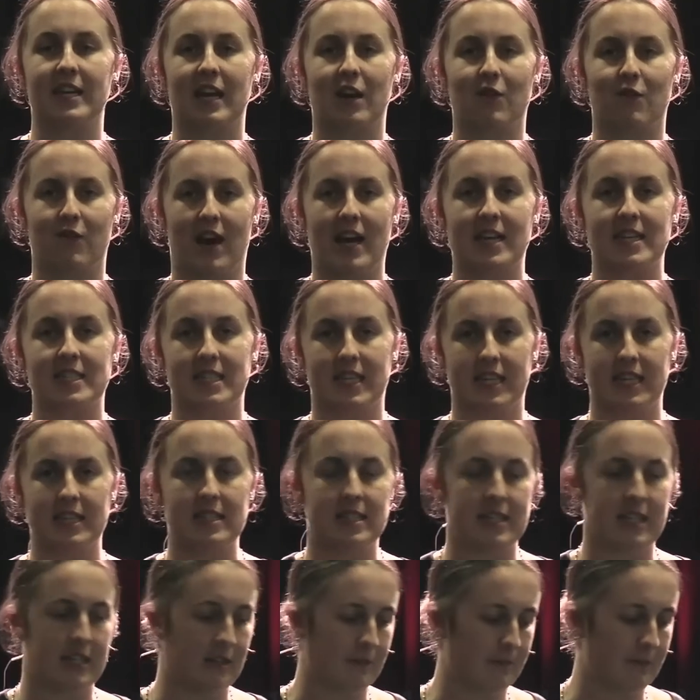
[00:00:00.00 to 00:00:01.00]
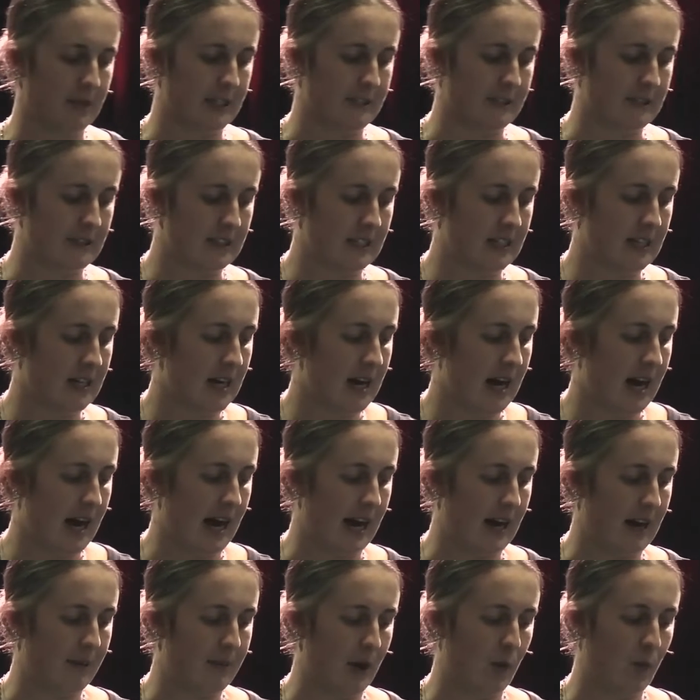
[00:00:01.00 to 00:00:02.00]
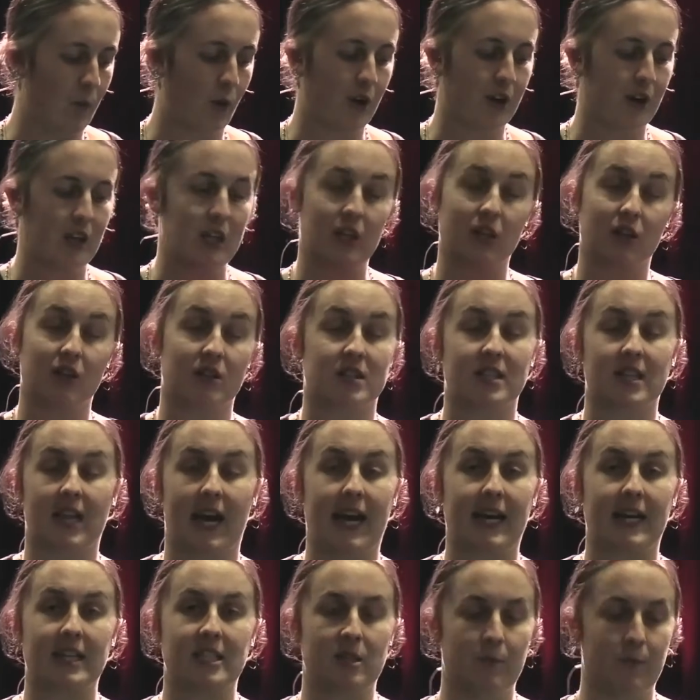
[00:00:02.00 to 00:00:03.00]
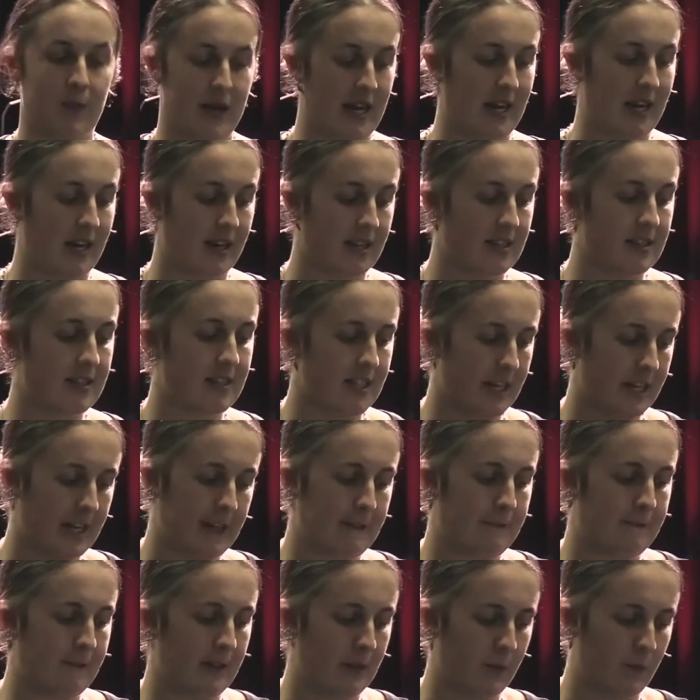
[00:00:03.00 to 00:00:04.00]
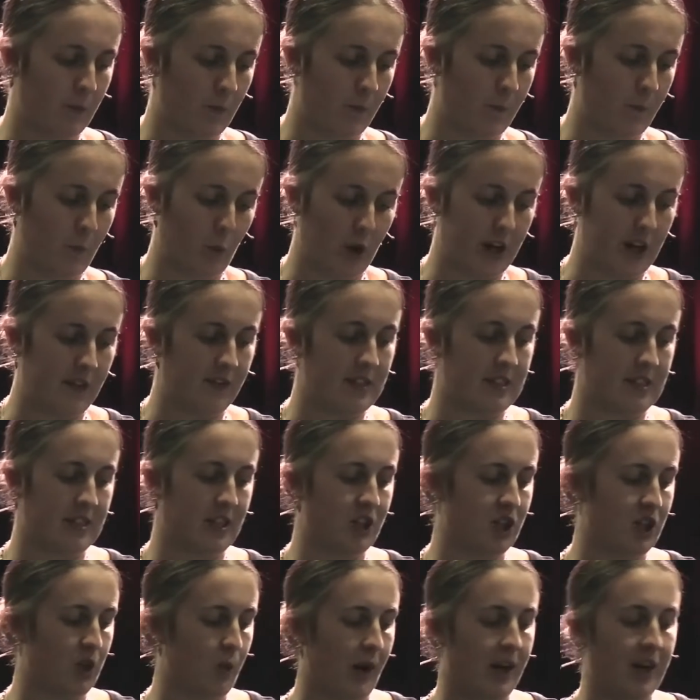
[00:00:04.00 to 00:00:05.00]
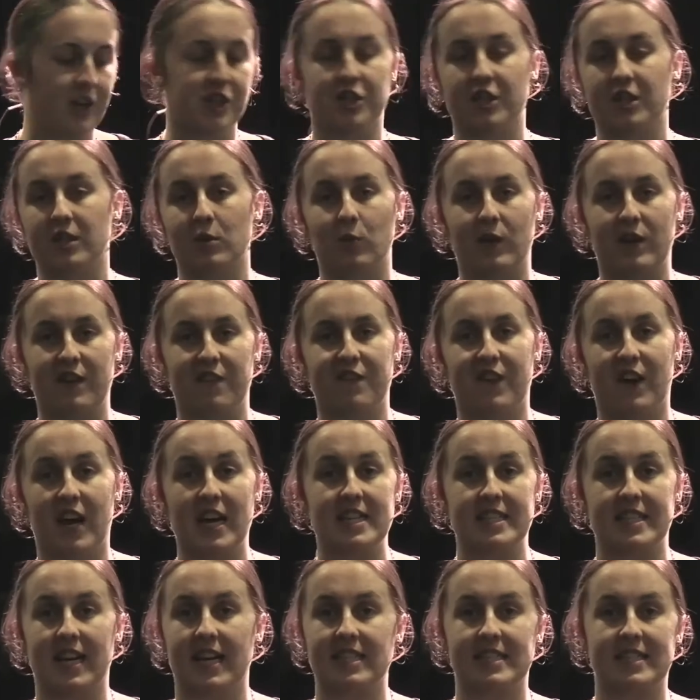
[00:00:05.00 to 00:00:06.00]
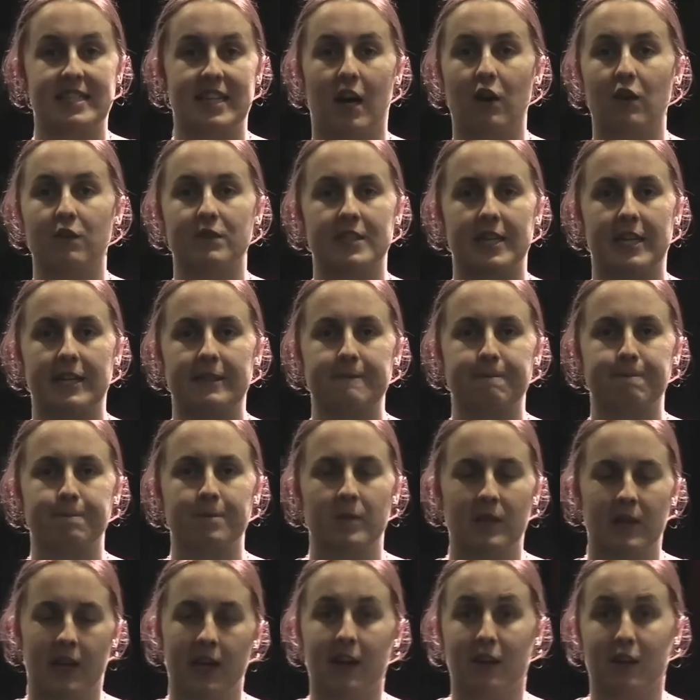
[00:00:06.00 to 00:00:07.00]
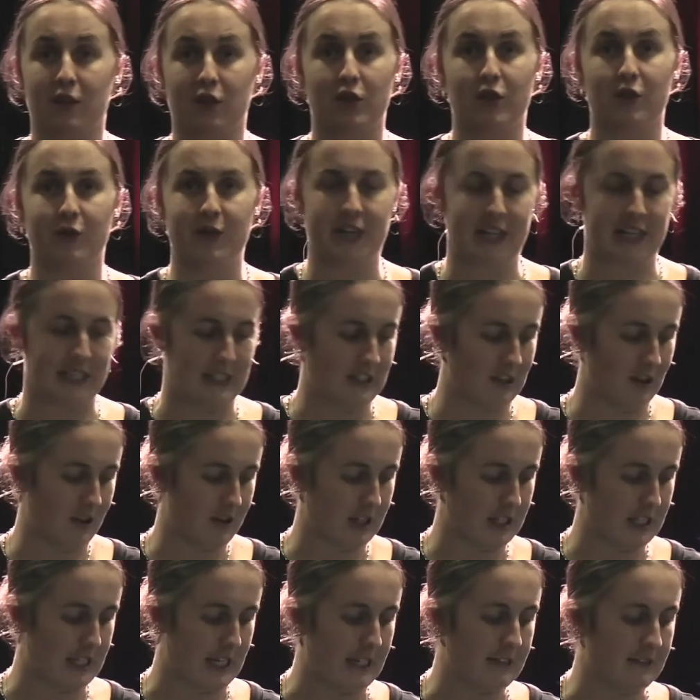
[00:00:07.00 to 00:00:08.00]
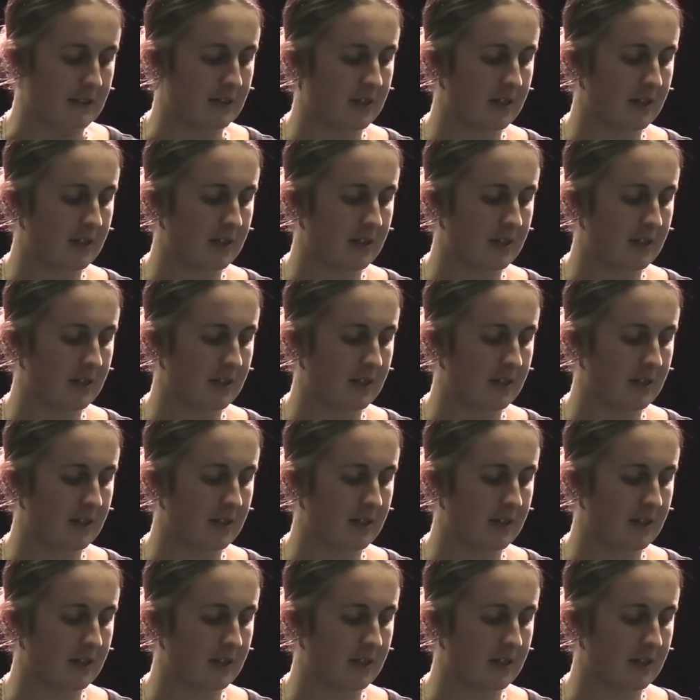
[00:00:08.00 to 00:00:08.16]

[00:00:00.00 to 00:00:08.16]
around contentment and what it looks like to be content in whatever situation we find ourselves in, including lockdown.